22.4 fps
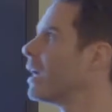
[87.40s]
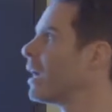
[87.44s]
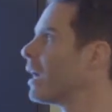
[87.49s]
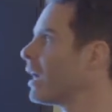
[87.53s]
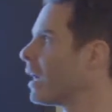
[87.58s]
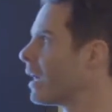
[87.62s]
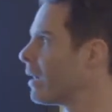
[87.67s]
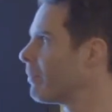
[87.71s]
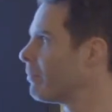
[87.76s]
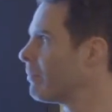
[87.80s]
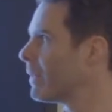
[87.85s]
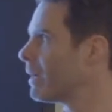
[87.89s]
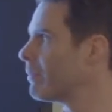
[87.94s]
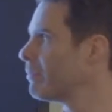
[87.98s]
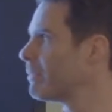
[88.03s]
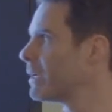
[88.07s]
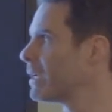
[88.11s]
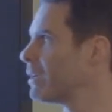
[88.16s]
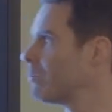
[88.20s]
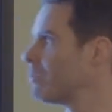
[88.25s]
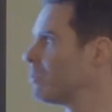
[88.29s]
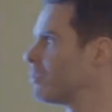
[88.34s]
and
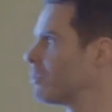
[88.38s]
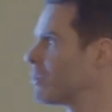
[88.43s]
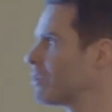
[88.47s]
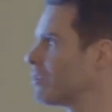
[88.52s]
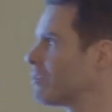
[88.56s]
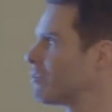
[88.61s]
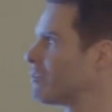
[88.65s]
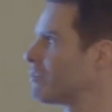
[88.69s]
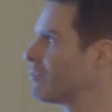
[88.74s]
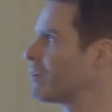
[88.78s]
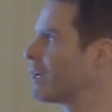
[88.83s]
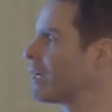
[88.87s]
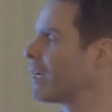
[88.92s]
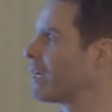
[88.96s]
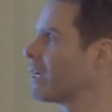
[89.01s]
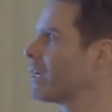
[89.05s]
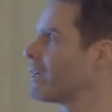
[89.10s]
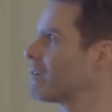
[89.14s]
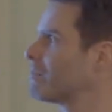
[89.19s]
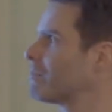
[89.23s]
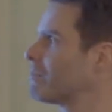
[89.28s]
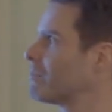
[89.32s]
been awarded
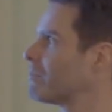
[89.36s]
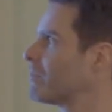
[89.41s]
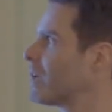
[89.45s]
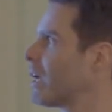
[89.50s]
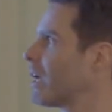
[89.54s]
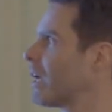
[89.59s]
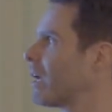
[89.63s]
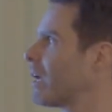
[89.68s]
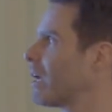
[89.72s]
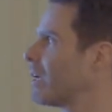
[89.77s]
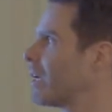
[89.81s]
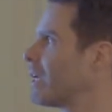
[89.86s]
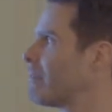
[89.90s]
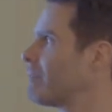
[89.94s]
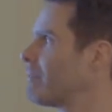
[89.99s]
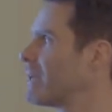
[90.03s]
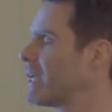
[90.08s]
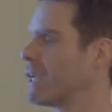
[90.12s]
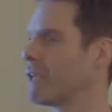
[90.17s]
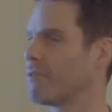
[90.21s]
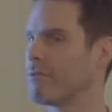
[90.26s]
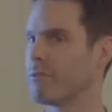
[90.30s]
an
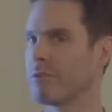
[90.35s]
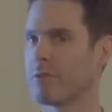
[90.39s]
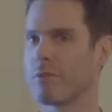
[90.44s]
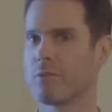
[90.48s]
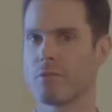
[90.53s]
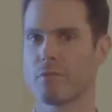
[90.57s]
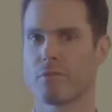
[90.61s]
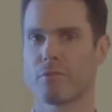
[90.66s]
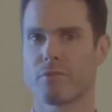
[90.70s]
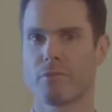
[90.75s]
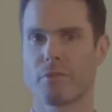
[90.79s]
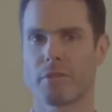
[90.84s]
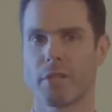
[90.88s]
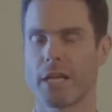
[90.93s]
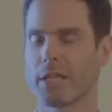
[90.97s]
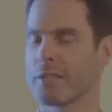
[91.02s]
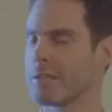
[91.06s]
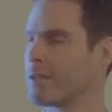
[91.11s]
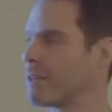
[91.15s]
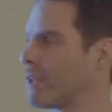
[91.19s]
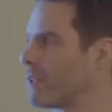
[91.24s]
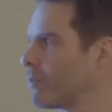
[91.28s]
MBE for
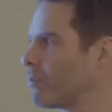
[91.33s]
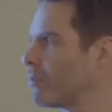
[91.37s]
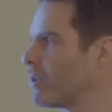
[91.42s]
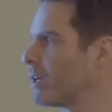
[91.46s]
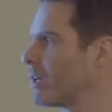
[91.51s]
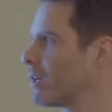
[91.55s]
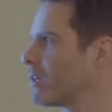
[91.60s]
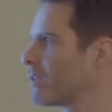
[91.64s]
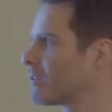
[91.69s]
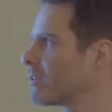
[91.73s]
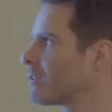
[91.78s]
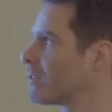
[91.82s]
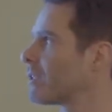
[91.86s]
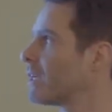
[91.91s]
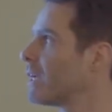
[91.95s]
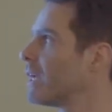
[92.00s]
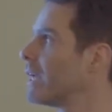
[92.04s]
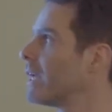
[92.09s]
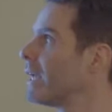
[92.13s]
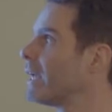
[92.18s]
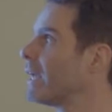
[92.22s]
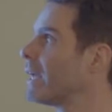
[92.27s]
that and other works.
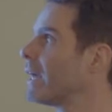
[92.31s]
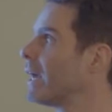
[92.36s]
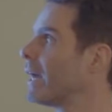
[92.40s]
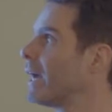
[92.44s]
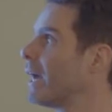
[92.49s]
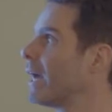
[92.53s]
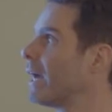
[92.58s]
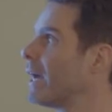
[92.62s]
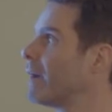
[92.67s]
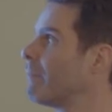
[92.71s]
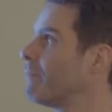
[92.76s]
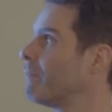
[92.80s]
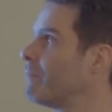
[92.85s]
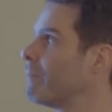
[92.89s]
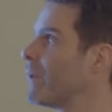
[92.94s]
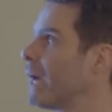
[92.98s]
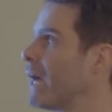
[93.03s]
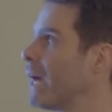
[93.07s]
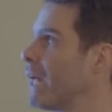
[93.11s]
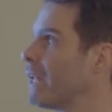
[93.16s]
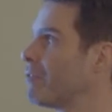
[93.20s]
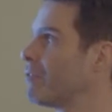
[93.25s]

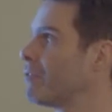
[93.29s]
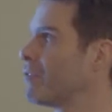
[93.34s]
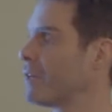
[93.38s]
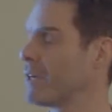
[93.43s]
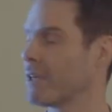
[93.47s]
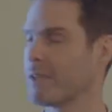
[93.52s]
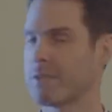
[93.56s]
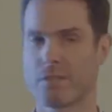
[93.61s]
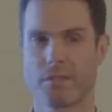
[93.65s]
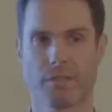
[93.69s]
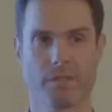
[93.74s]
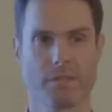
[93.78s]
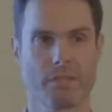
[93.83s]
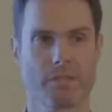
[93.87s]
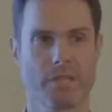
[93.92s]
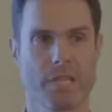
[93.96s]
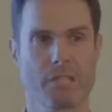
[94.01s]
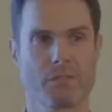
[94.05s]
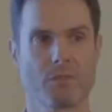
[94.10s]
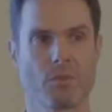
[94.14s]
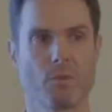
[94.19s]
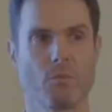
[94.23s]
And the figures are
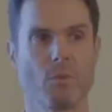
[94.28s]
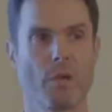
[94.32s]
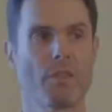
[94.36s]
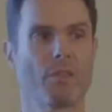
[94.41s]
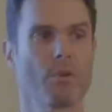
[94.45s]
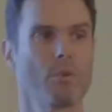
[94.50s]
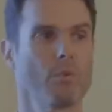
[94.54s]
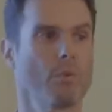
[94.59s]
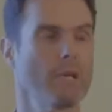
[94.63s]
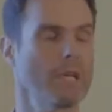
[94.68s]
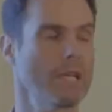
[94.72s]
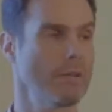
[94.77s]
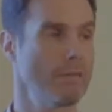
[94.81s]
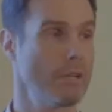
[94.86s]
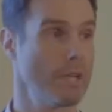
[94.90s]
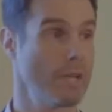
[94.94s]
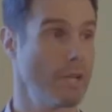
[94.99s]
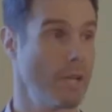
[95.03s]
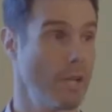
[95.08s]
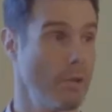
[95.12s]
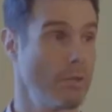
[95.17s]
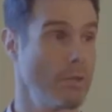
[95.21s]
successful, and we thought we'd give it
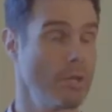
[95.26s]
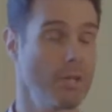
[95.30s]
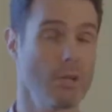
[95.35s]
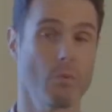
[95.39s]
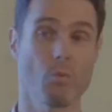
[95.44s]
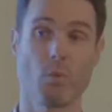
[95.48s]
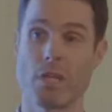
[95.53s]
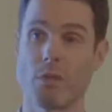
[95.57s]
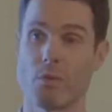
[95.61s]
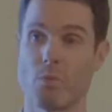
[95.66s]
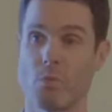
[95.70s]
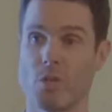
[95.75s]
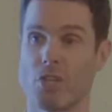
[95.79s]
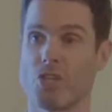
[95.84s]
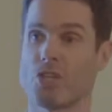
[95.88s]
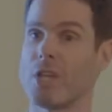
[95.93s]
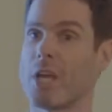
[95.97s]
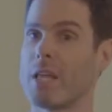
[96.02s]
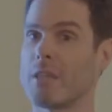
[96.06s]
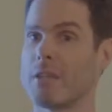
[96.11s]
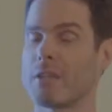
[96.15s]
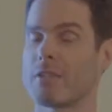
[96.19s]
a go. We
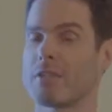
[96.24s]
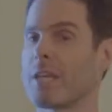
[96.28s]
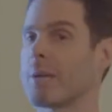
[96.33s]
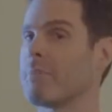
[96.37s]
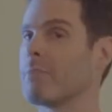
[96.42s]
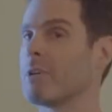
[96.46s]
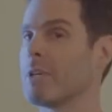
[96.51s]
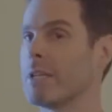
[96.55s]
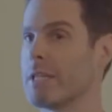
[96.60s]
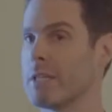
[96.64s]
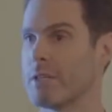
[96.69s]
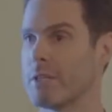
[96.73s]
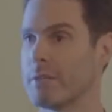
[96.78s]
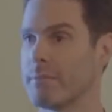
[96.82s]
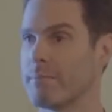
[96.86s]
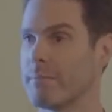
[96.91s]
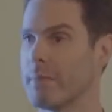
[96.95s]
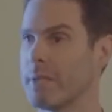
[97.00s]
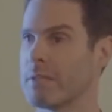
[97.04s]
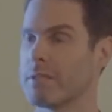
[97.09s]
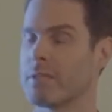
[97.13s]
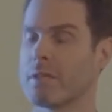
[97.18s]
share the same religion
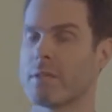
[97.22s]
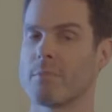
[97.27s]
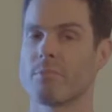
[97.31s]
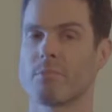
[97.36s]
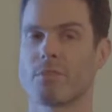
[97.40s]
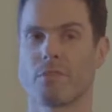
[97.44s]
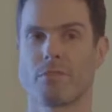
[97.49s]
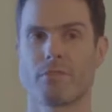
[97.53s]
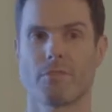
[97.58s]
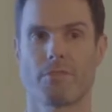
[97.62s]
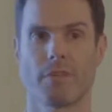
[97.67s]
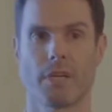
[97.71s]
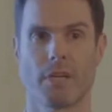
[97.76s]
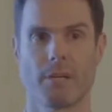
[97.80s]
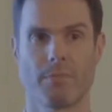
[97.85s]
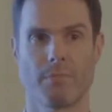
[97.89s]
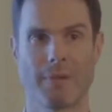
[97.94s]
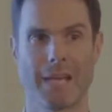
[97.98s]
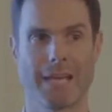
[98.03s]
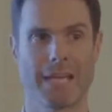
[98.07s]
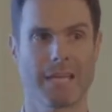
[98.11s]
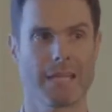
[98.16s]
in terms of
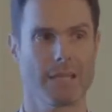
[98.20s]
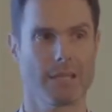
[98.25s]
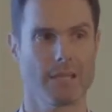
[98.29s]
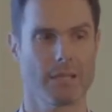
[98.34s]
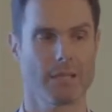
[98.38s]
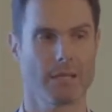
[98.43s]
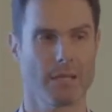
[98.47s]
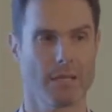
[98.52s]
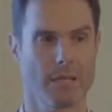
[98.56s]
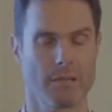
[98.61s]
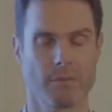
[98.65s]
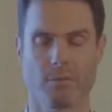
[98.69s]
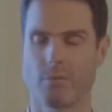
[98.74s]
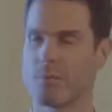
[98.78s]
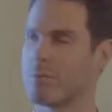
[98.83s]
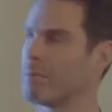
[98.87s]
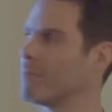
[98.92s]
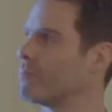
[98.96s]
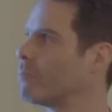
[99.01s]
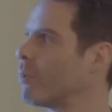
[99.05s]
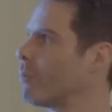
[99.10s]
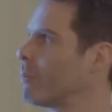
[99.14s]
backing
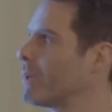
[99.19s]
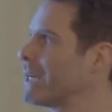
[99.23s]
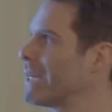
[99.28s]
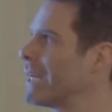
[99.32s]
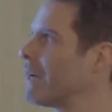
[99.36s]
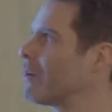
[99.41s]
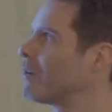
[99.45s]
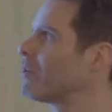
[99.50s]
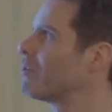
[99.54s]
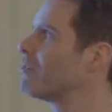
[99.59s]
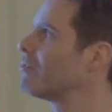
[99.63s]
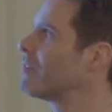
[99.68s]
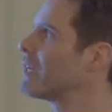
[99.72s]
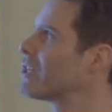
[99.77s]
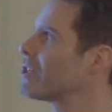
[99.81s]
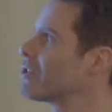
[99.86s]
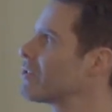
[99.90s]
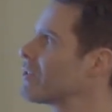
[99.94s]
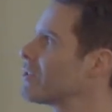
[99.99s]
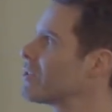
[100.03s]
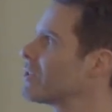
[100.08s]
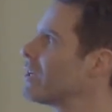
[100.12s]
what we now call
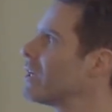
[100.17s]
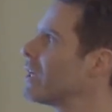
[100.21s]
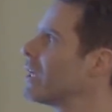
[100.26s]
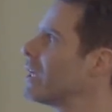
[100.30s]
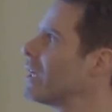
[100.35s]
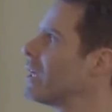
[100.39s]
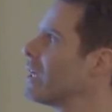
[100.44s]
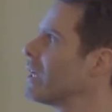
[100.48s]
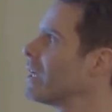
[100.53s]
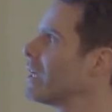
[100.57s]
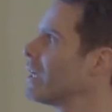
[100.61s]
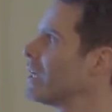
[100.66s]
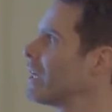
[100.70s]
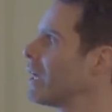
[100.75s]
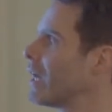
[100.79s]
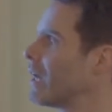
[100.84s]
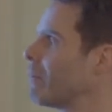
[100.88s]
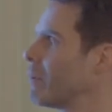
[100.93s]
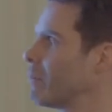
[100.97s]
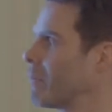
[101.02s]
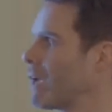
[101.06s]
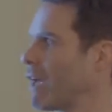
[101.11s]
ventures.
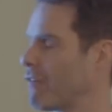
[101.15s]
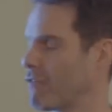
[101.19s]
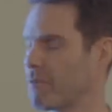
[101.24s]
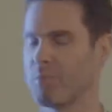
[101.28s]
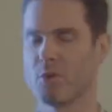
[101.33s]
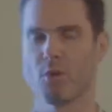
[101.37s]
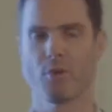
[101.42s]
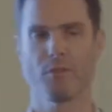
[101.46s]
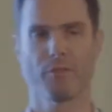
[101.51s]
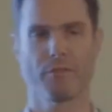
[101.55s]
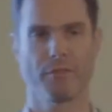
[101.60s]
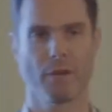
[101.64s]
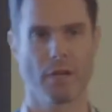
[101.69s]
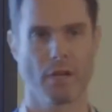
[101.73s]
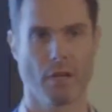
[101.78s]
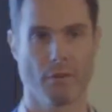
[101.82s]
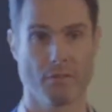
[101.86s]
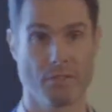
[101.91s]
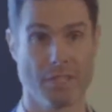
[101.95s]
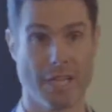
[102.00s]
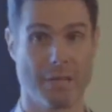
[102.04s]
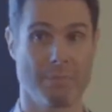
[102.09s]
We have a
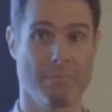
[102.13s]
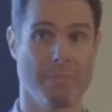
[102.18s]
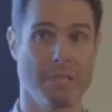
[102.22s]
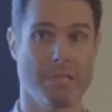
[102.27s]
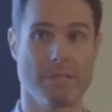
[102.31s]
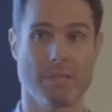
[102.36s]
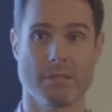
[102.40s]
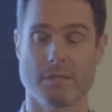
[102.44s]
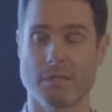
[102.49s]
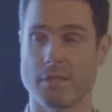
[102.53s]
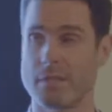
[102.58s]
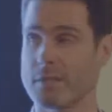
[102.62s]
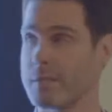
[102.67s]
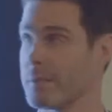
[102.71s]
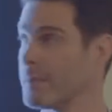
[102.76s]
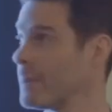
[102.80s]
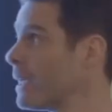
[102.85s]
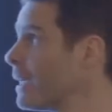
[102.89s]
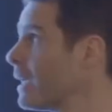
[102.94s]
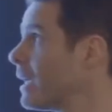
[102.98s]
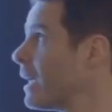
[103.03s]
portfolio of tech businesses